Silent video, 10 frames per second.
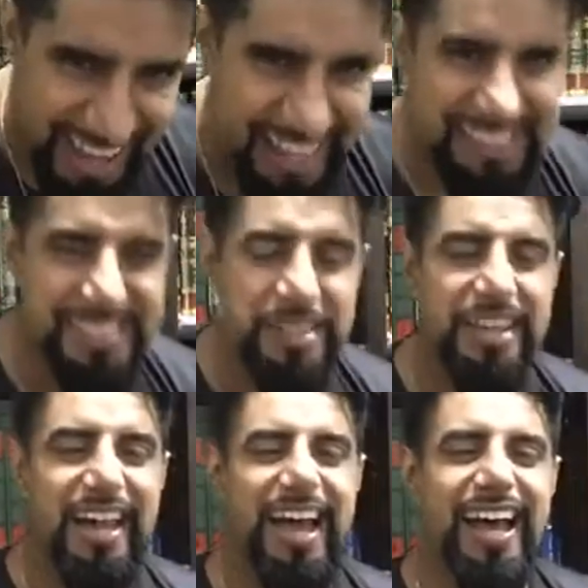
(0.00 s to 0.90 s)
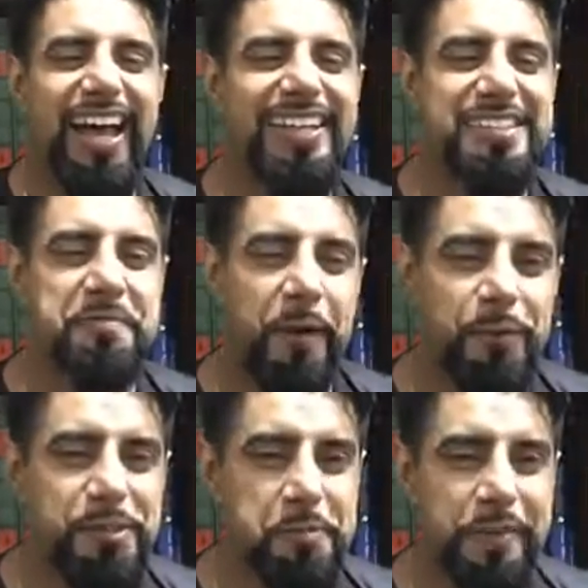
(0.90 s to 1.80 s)
as, a, as
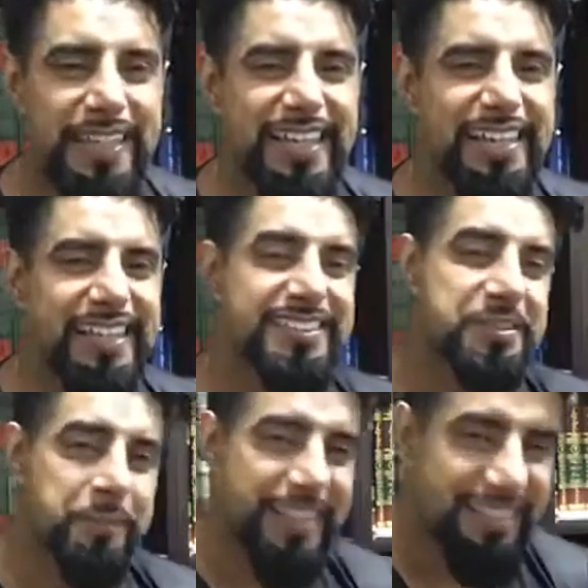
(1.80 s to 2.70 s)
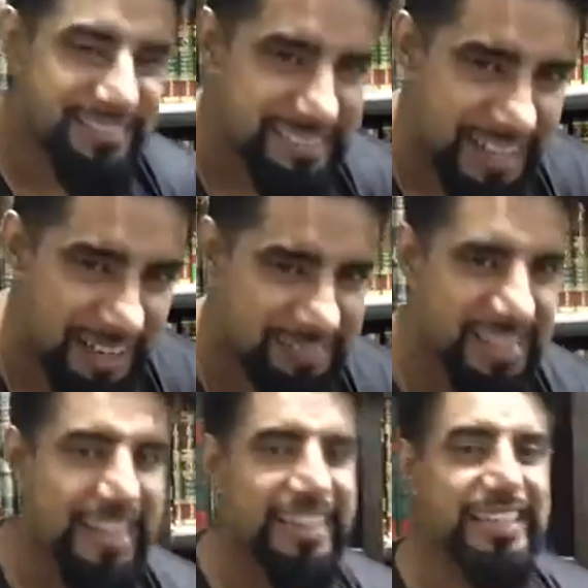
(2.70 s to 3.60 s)
opposed to being in somebody else's house,
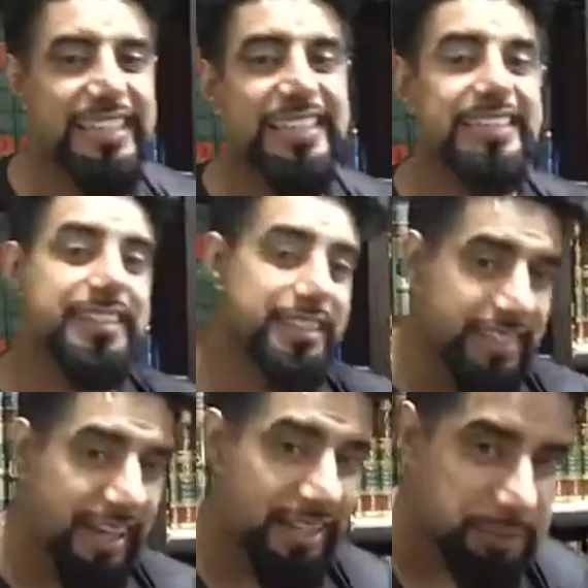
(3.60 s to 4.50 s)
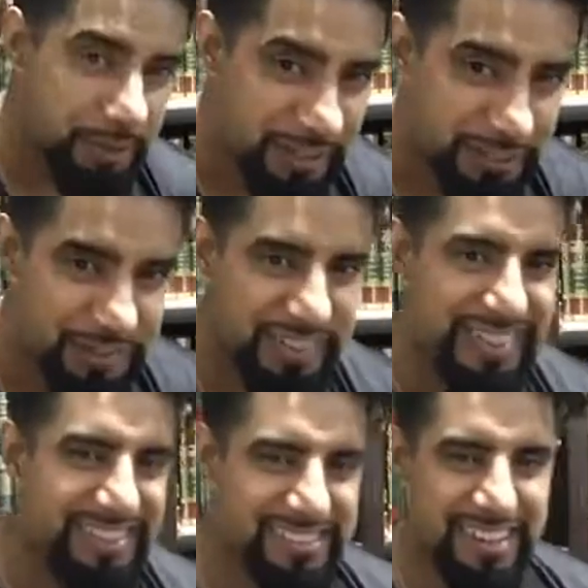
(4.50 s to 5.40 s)
leading the other guy's wife
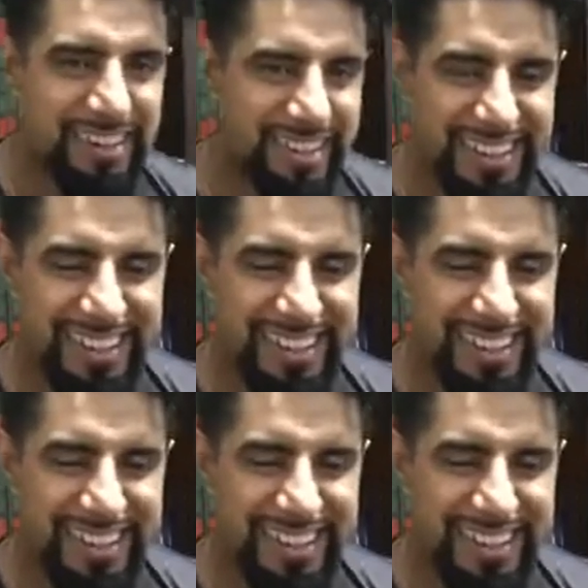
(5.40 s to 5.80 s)
in Salah.